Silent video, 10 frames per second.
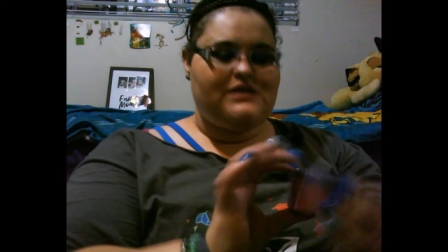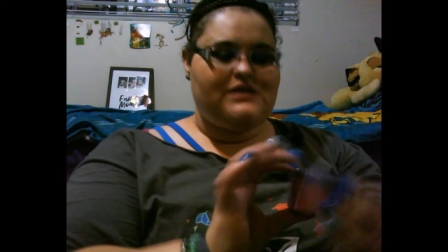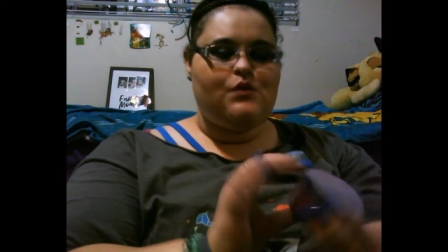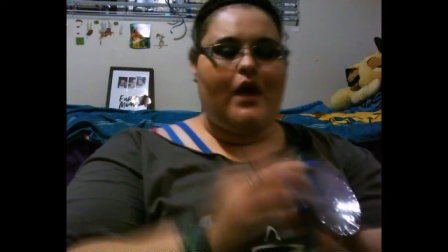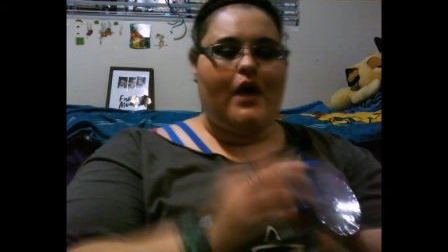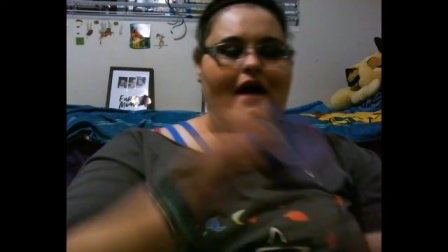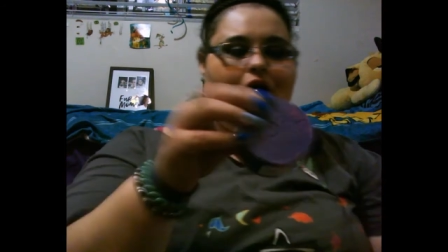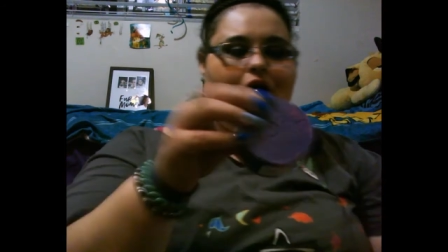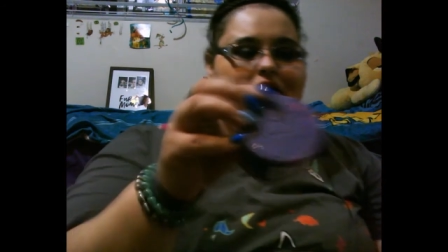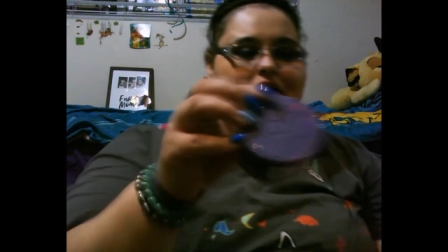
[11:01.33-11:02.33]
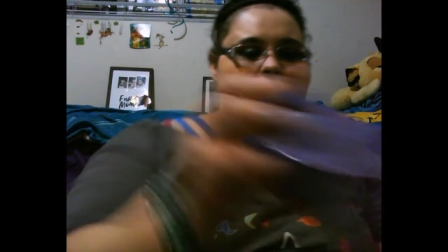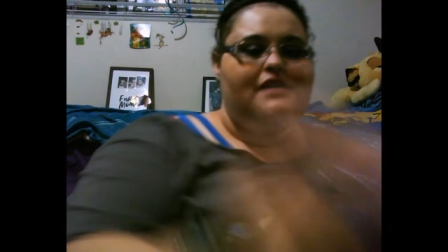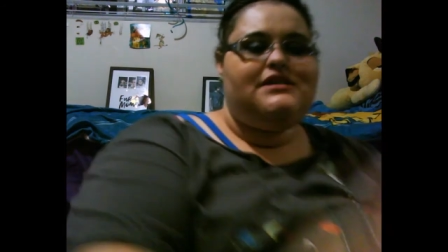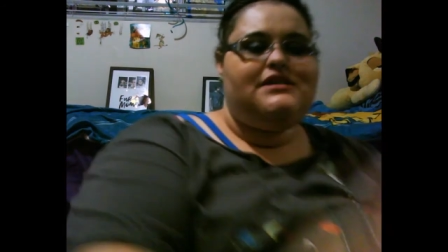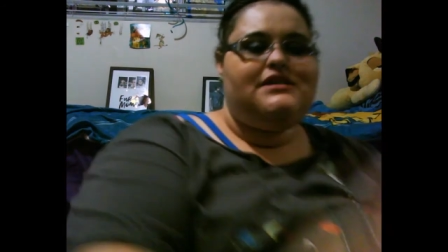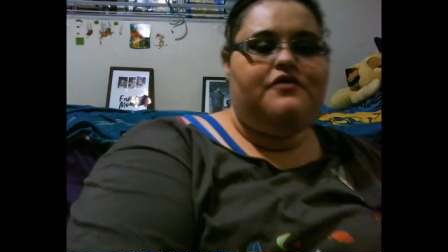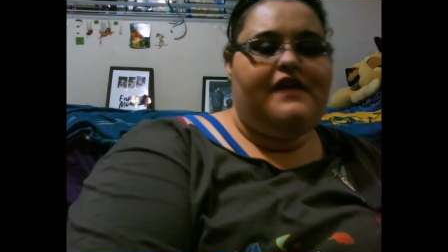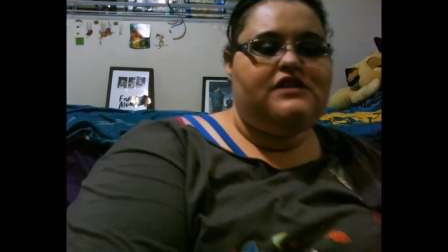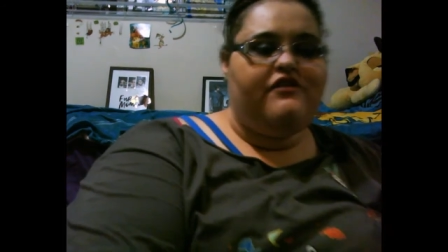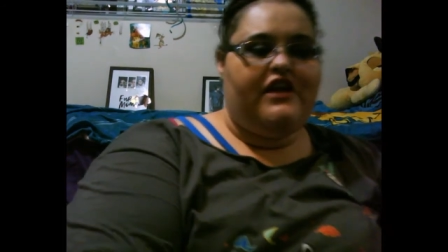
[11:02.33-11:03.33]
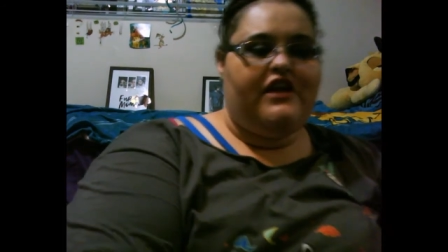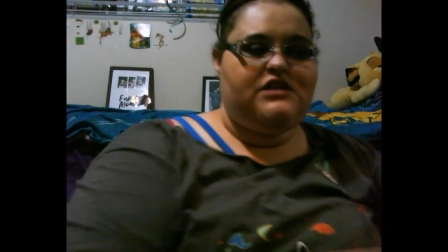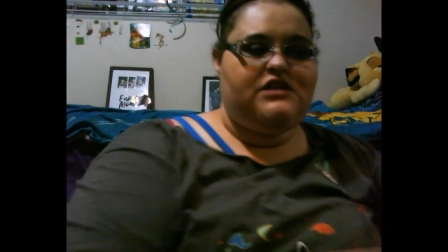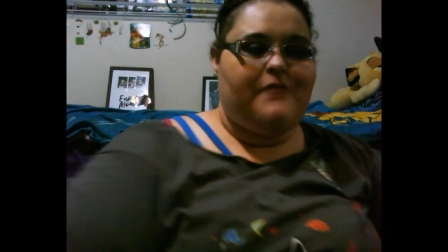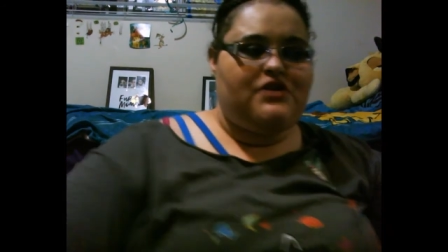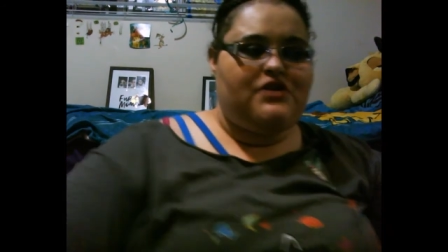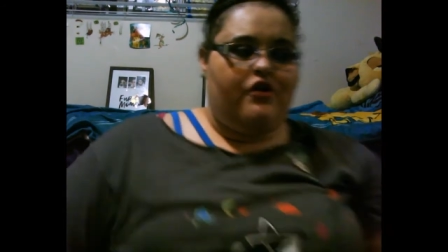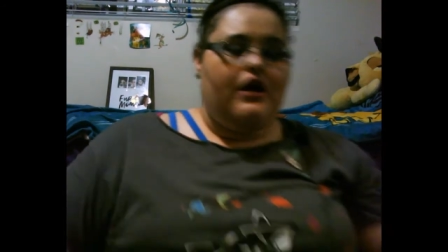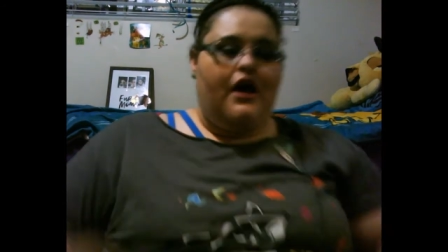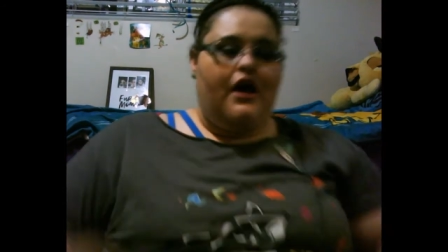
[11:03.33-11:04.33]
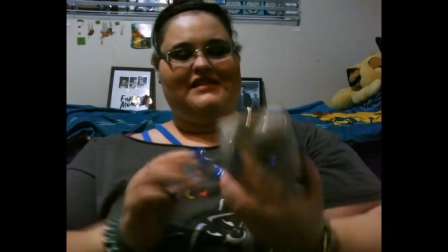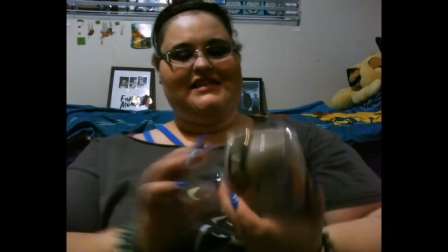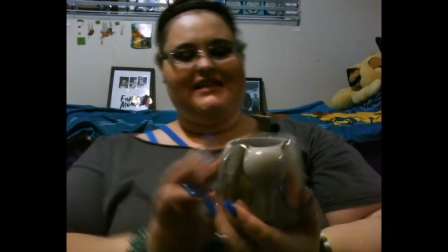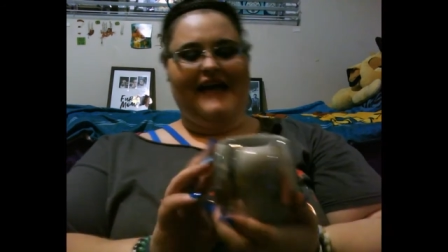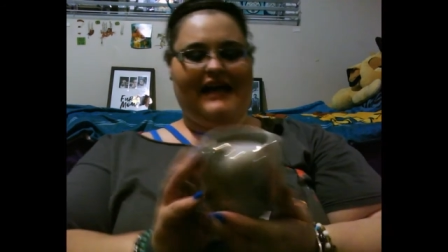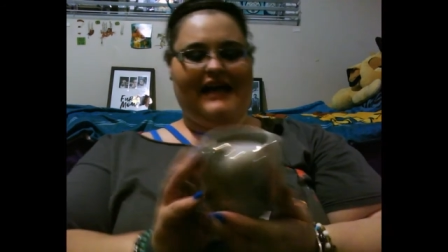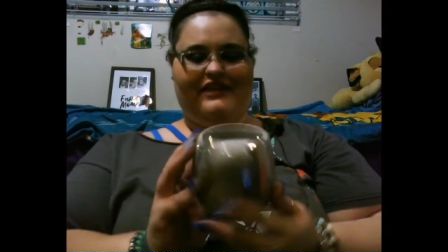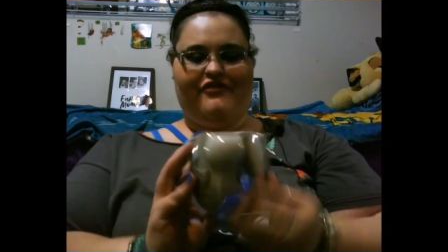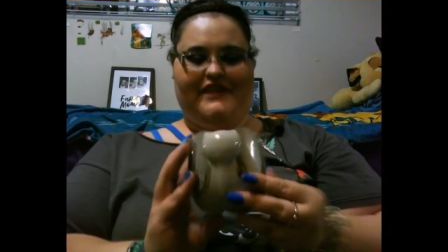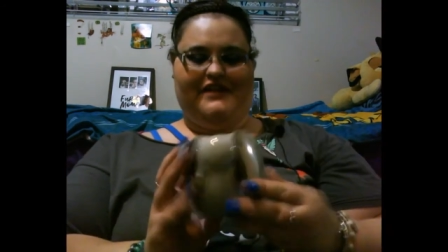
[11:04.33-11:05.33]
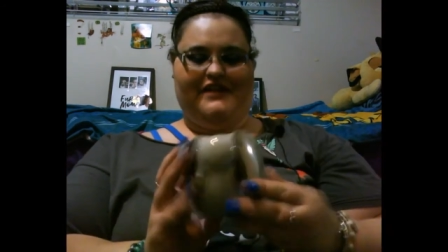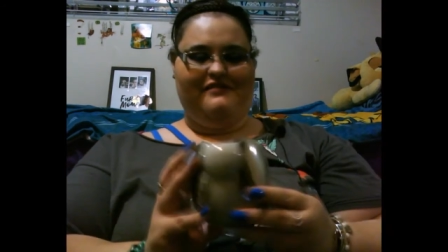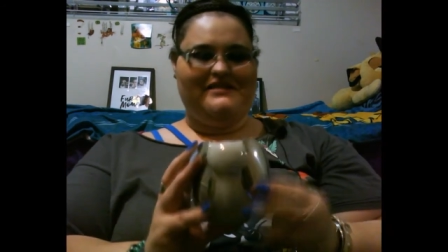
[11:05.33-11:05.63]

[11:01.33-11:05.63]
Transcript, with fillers: as well. So these are very special. So this is an elephant,